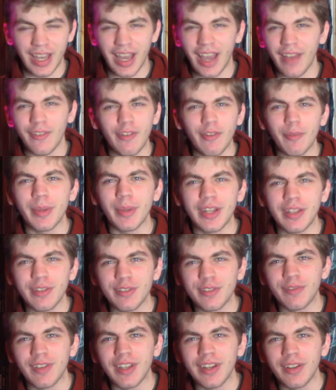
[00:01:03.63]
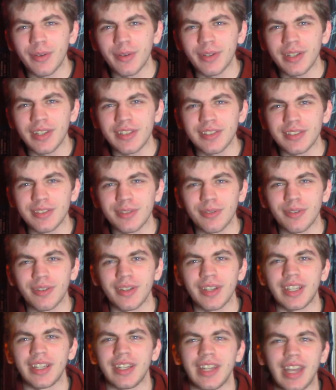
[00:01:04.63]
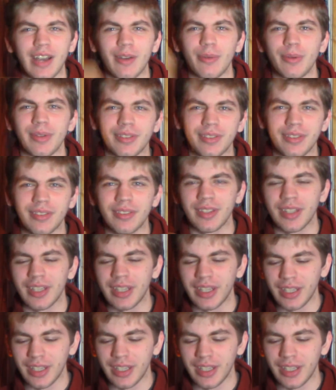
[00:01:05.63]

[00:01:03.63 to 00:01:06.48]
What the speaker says: I've never huge fan of going to the store, and now with,